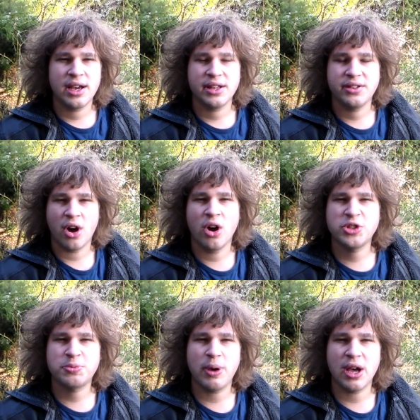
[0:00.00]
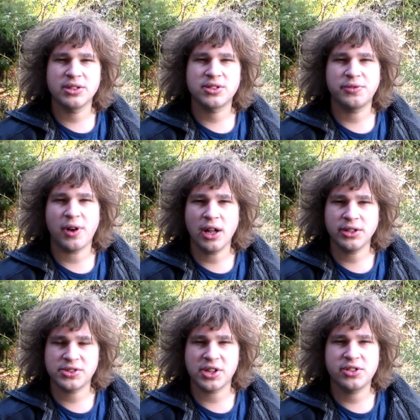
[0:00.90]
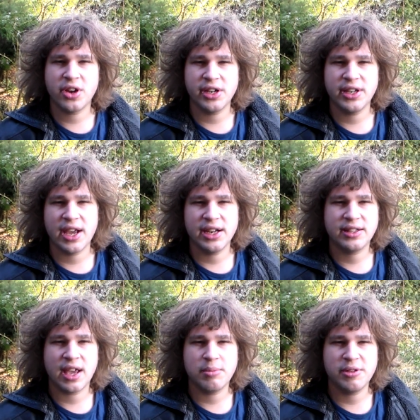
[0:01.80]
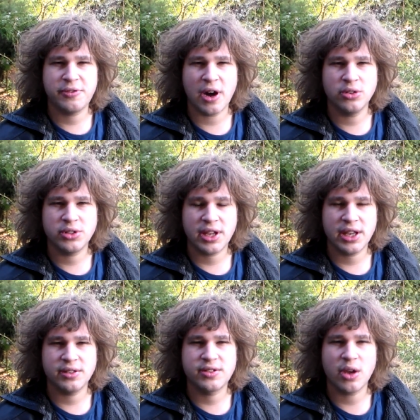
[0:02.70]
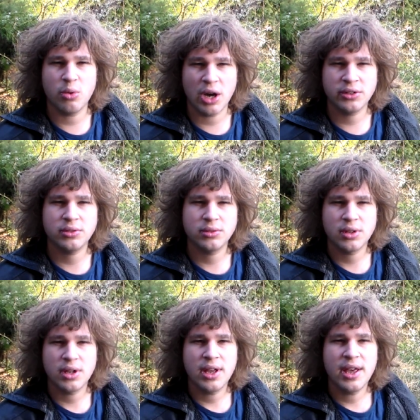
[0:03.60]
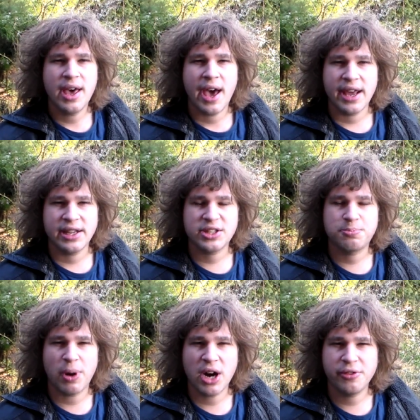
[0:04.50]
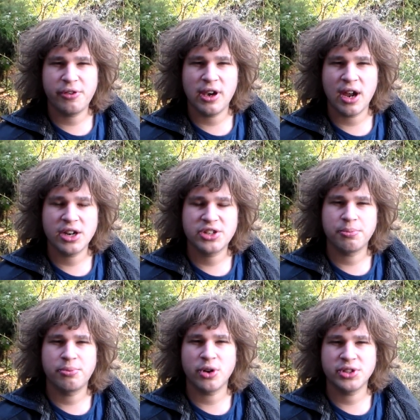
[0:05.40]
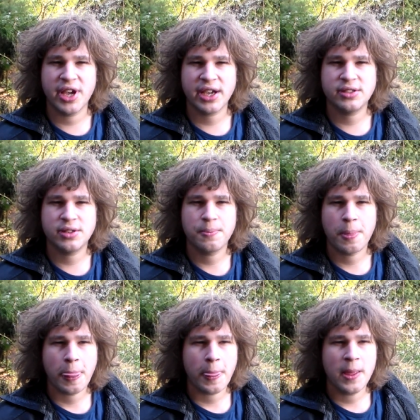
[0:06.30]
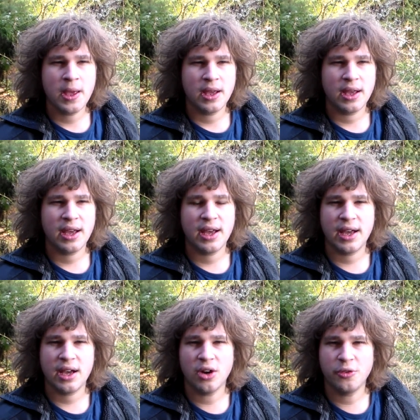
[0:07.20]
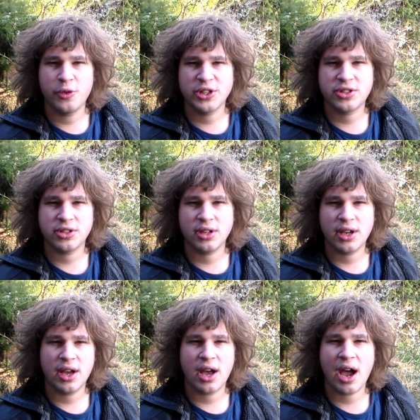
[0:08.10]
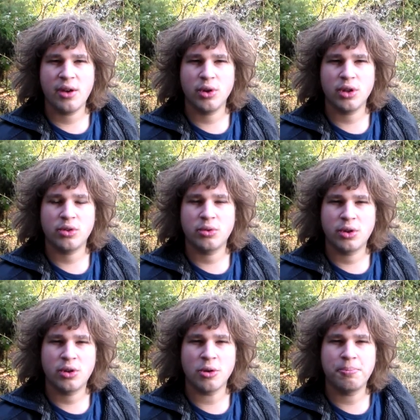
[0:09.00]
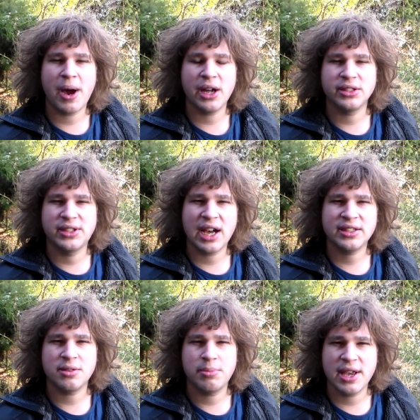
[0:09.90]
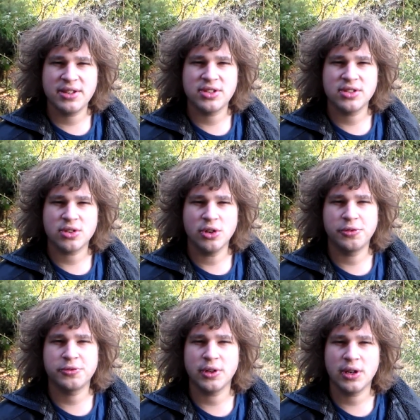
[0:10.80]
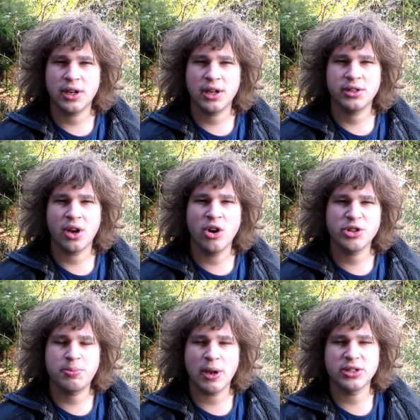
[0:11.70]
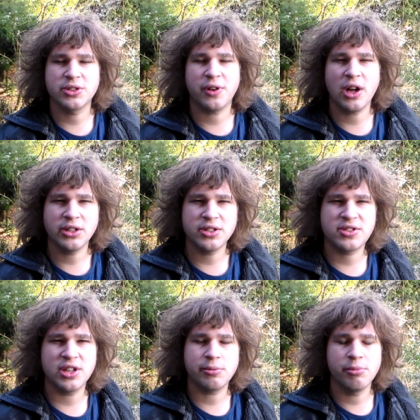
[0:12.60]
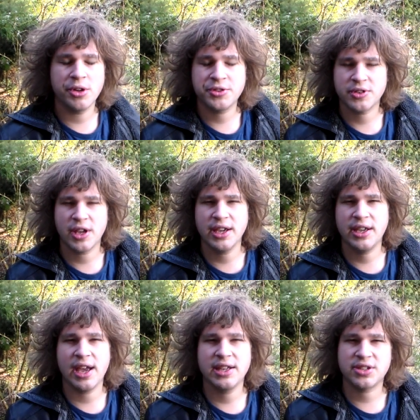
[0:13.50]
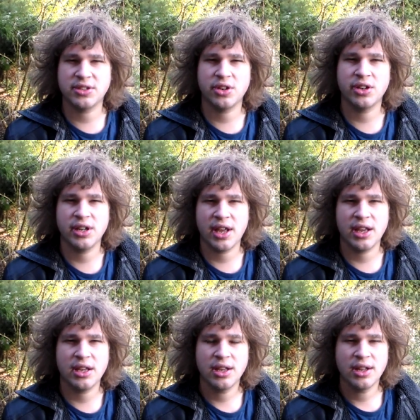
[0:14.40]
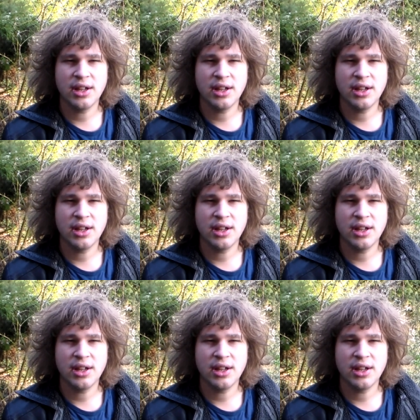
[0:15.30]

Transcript: uh, the host plants of all the Saturniidae that can be found in Taiwan and it is part of a larger project uh, of which uh, I will compile databases of uh, the host plants of all the silk moth, aka Saturniidae,